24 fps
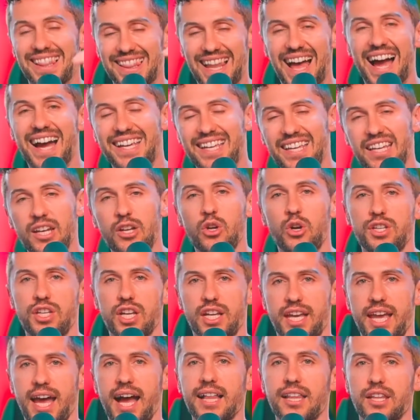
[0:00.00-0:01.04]
Lock it in on your
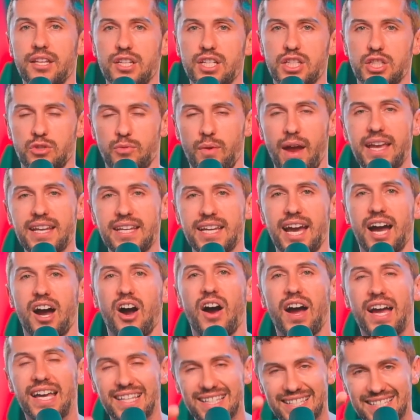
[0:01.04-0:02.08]
calendars right now.
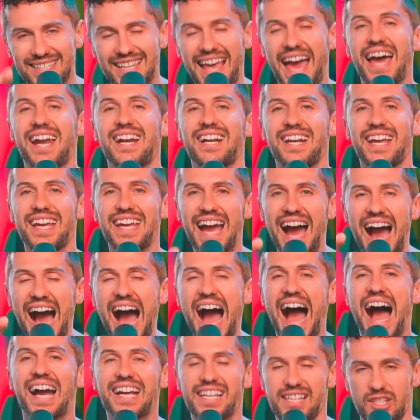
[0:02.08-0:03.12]
Saturday,
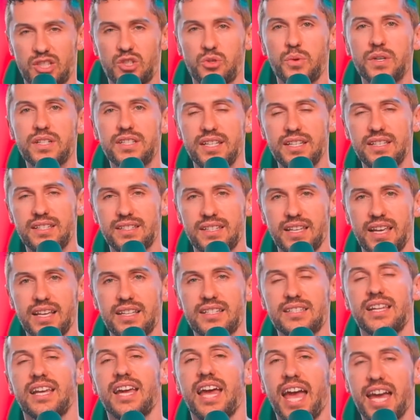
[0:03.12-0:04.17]
August
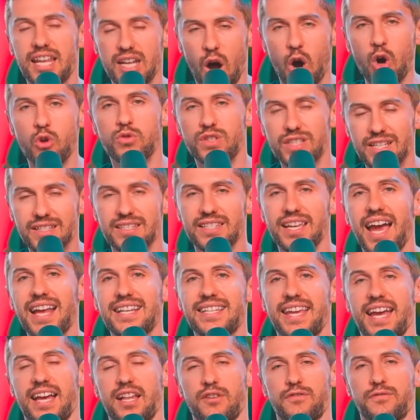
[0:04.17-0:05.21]
26th in Oceanside,
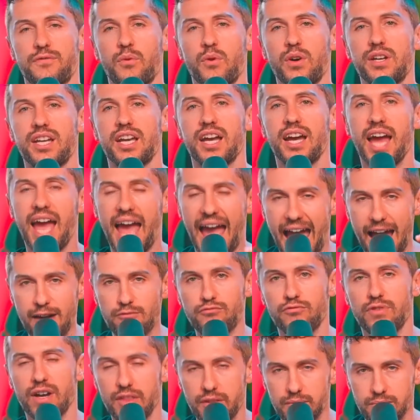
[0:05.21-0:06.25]
California at
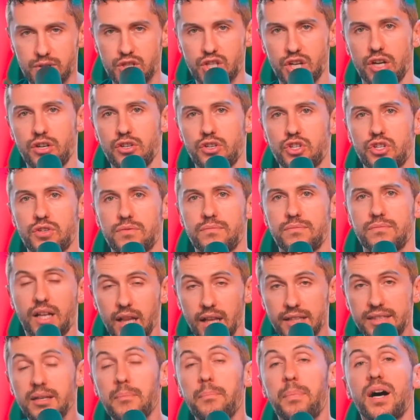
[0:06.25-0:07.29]
Rhythm Church.
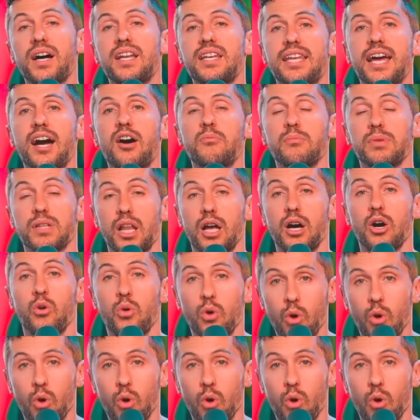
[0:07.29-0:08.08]
Click the button down below